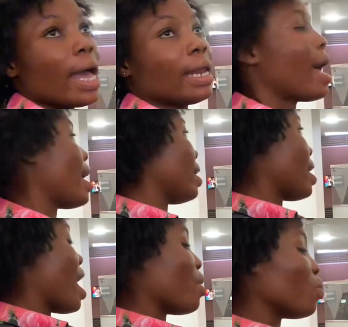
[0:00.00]
and
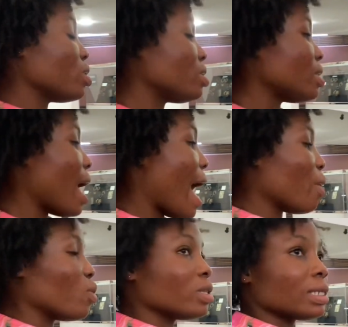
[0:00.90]
I
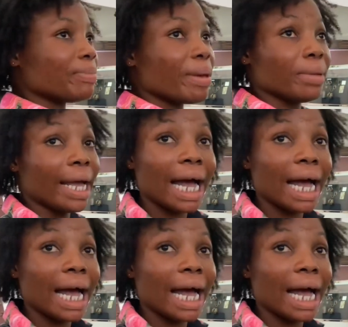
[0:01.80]
want maybe